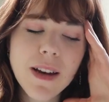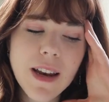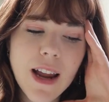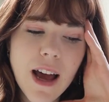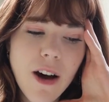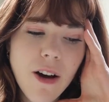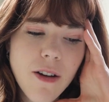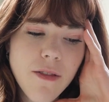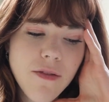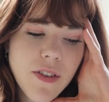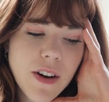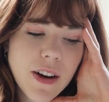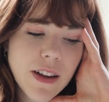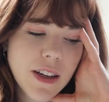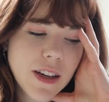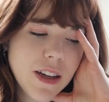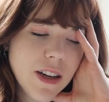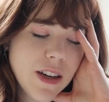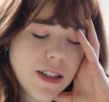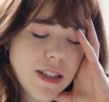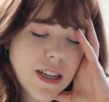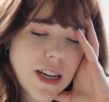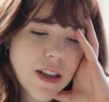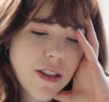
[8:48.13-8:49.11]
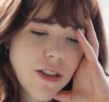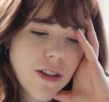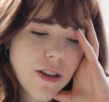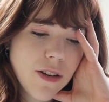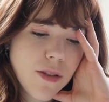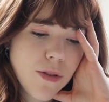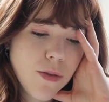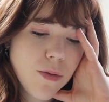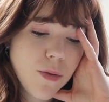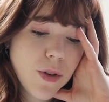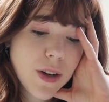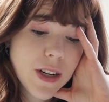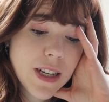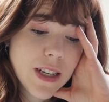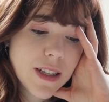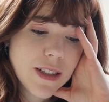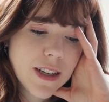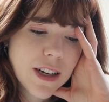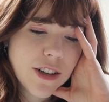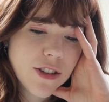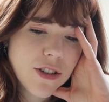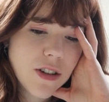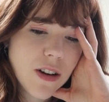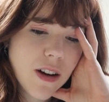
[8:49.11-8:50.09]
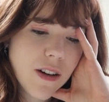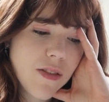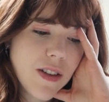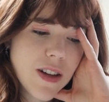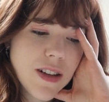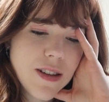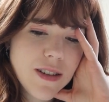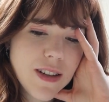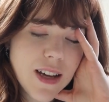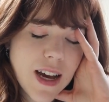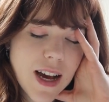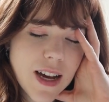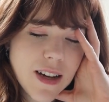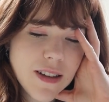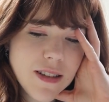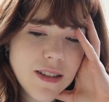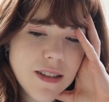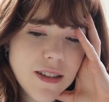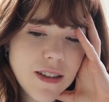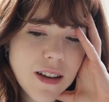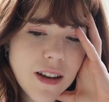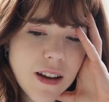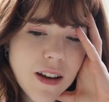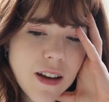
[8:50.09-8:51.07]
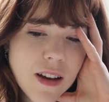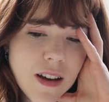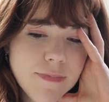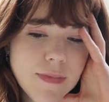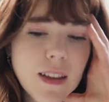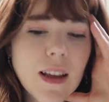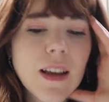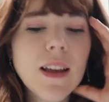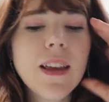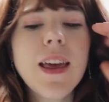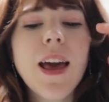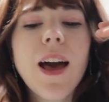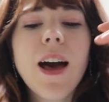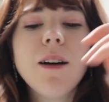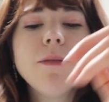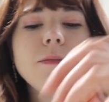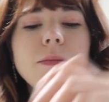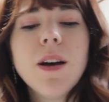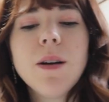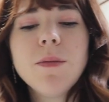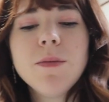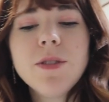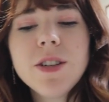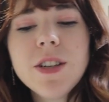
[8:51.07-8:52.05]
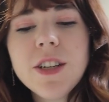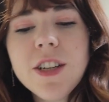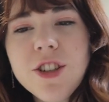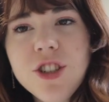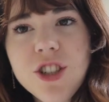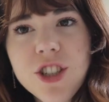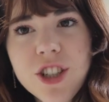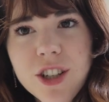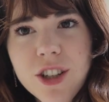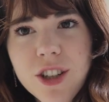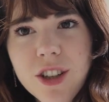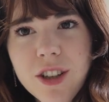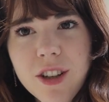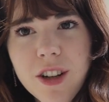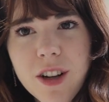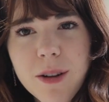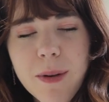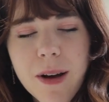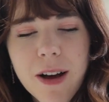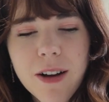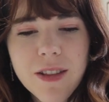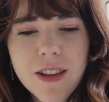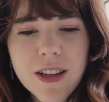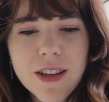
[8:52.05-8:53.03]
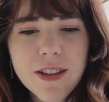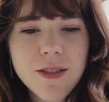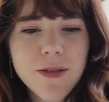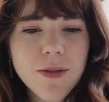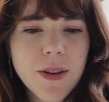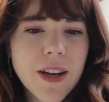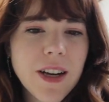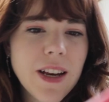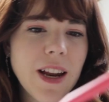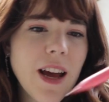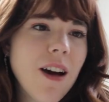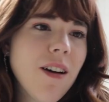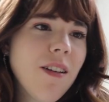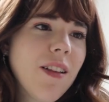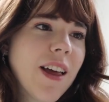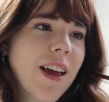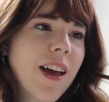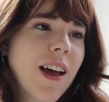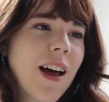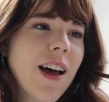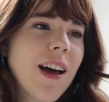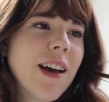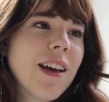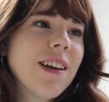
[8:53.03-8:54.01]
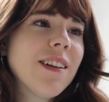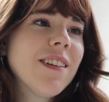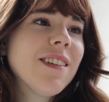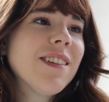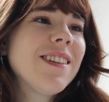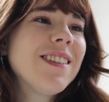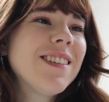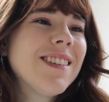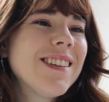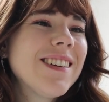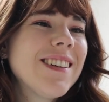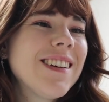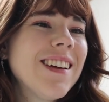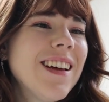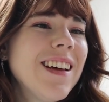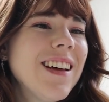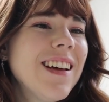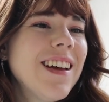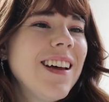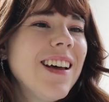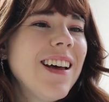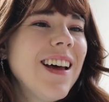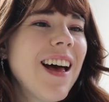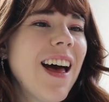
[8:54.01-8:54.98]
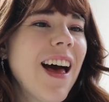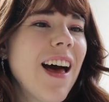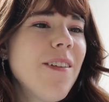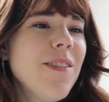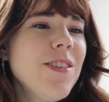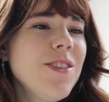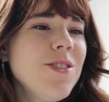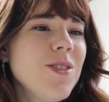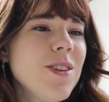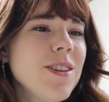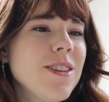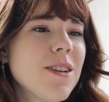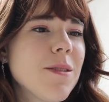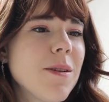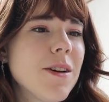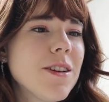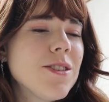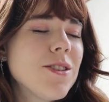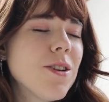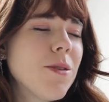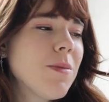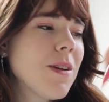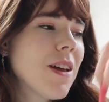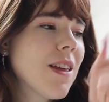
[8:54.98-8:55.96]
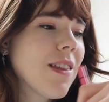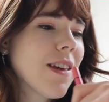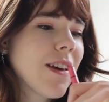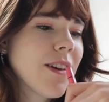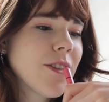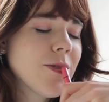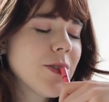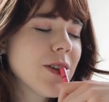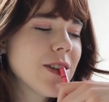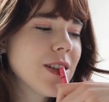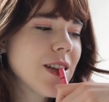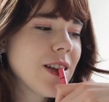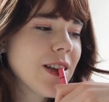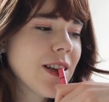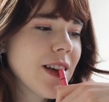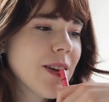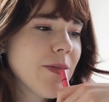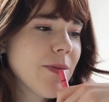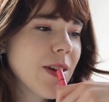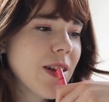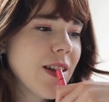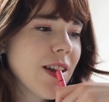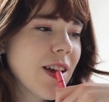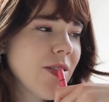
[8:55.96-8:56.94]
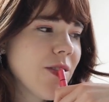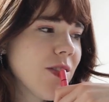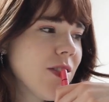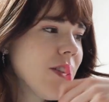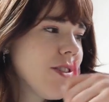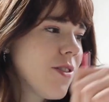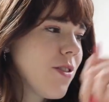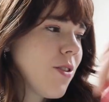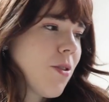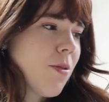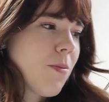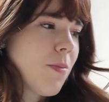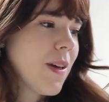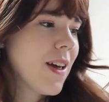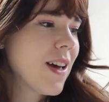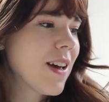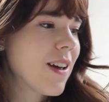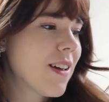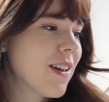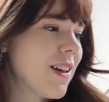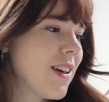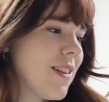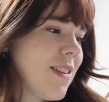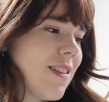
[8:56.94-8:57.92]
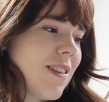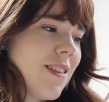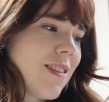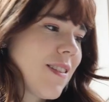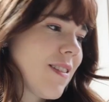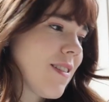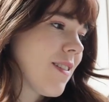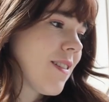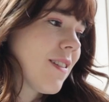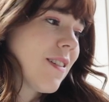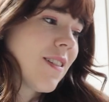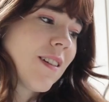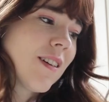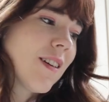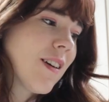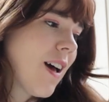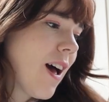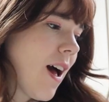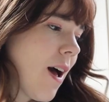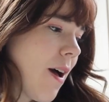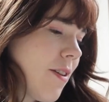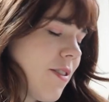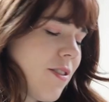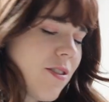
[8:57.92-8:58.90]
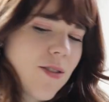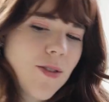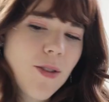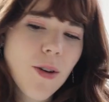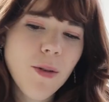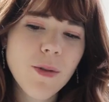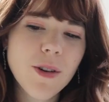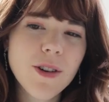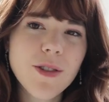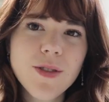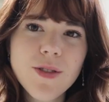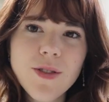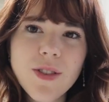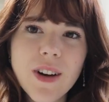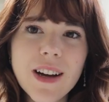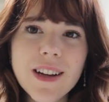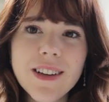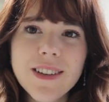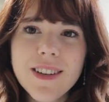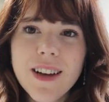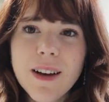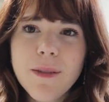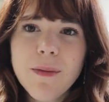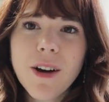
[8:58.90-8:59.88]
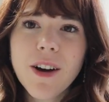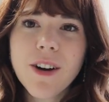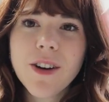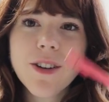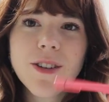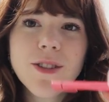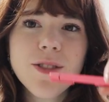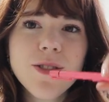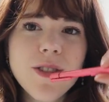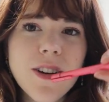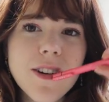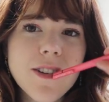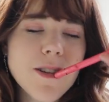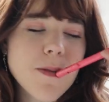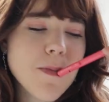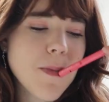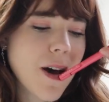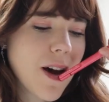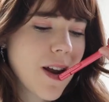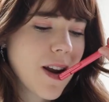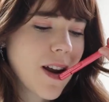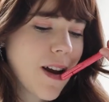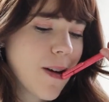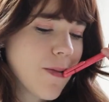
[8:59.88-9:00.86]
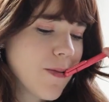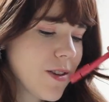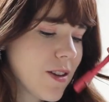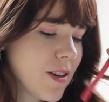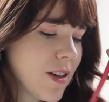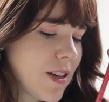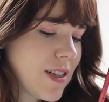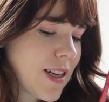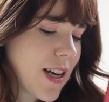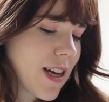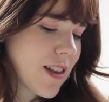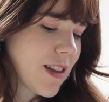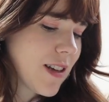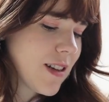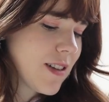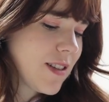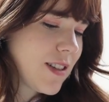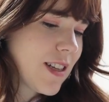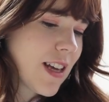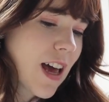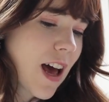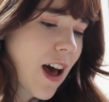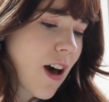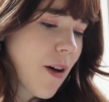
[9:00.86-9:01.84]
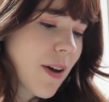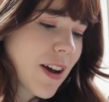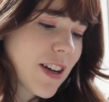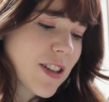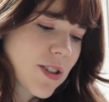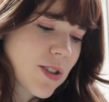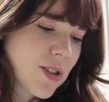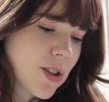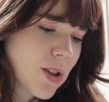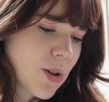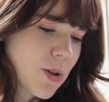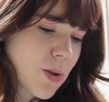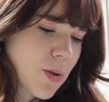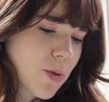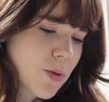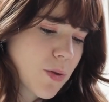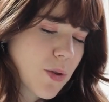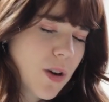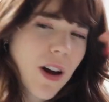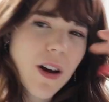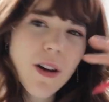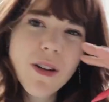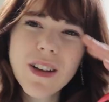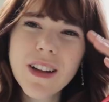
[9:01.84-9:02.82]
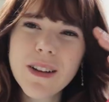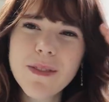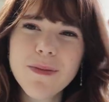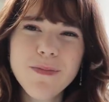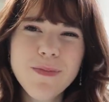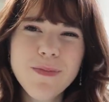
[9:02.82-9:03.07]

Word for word: But now I'm finally gonna take the reading section of this test. Yeah, I'm just gonna chill about this right now. Like, I've been stressing about so many things recently, but like for the TOPIK, I just don't wanna stress. I'm not gonna stress about it. I'm just gonna take this, see how I do, not